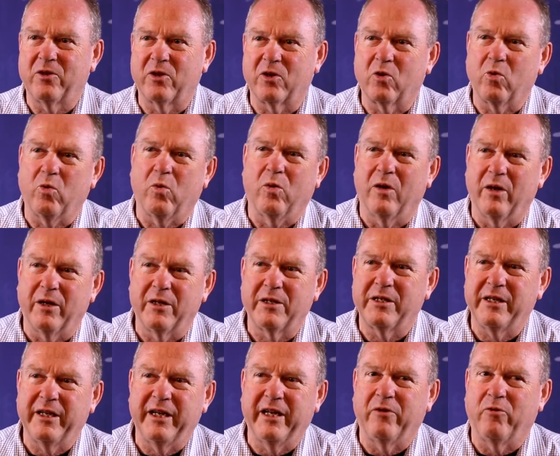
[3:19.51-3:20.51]
the
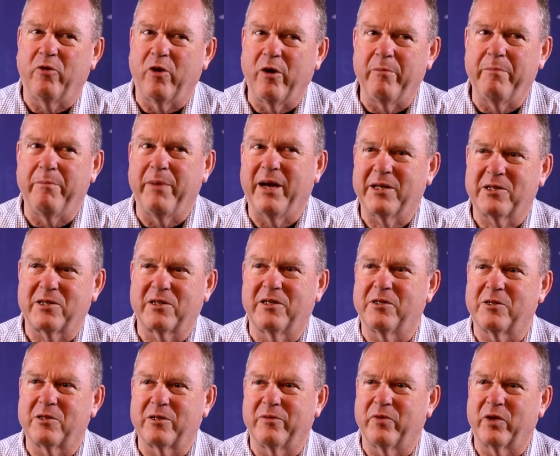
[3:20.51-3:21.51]
quality and
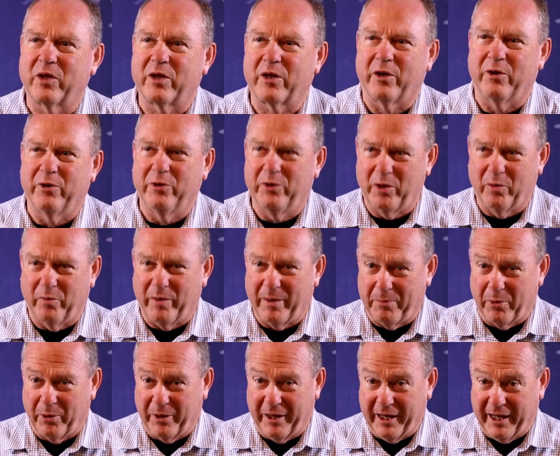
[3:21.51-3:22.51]
robustness of the code that we're
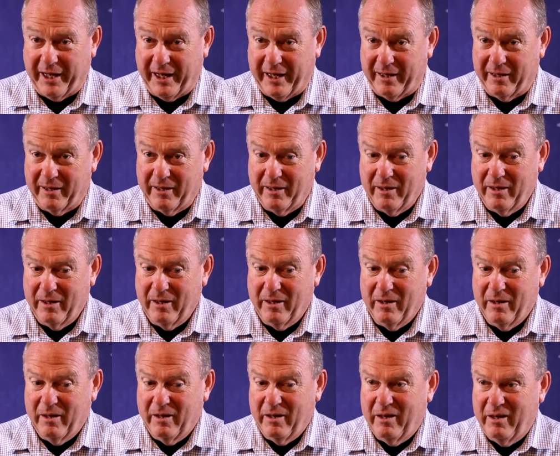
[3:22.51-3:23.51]
putting in
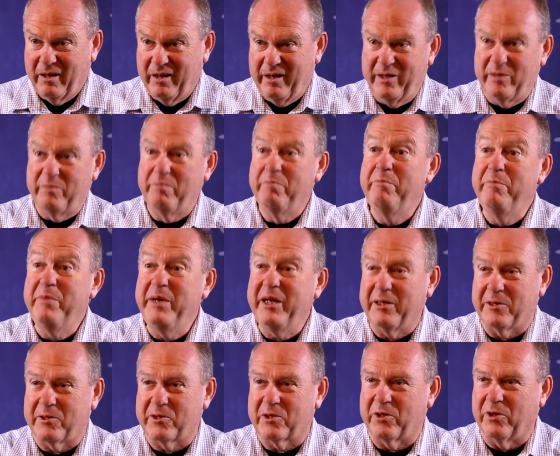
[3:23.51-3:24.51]
is
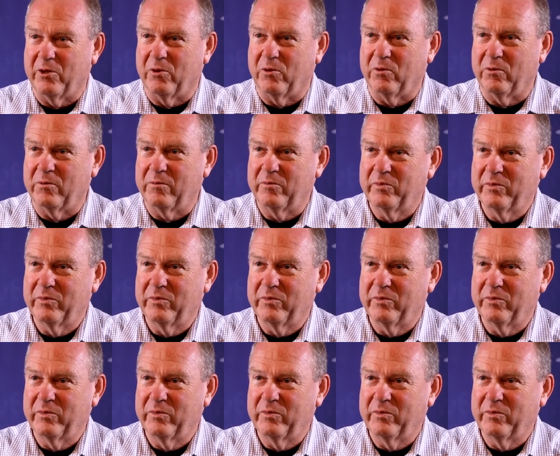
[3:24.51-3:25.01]
minuscule.